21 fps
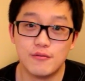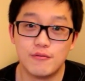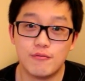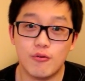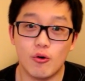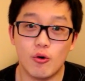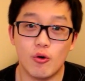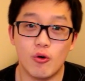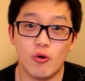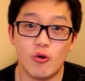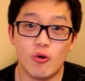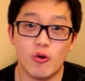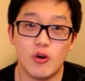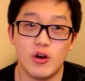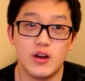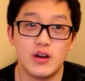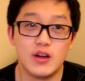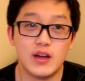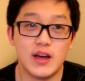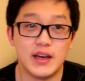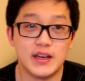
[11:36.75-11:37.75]
for
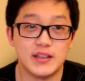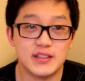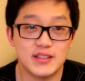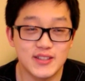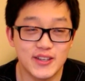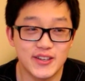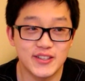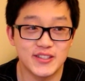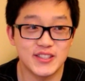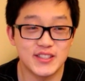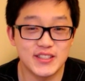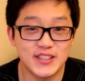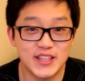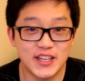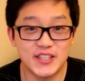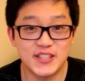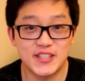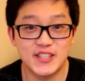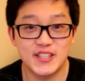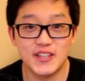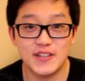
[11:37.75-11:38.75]
a certain
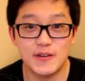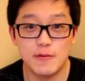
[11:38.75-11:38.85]
dish.